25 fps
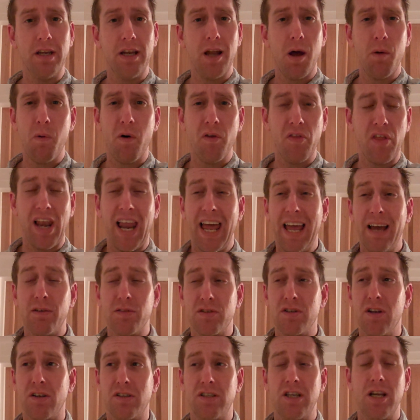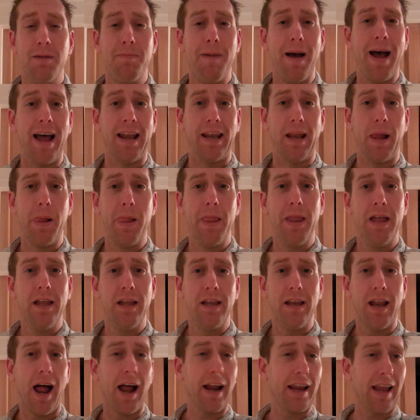You know what? The layout's not too bad.
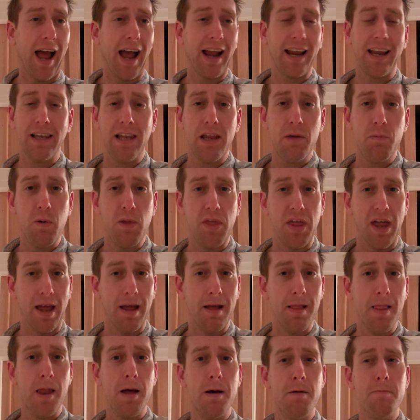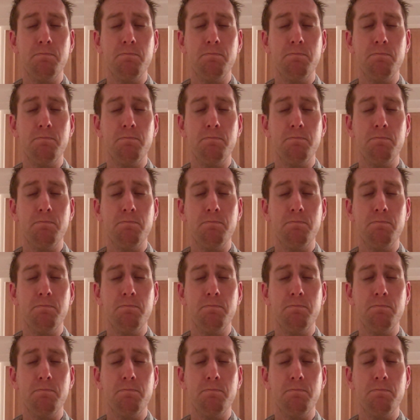I, I can live with it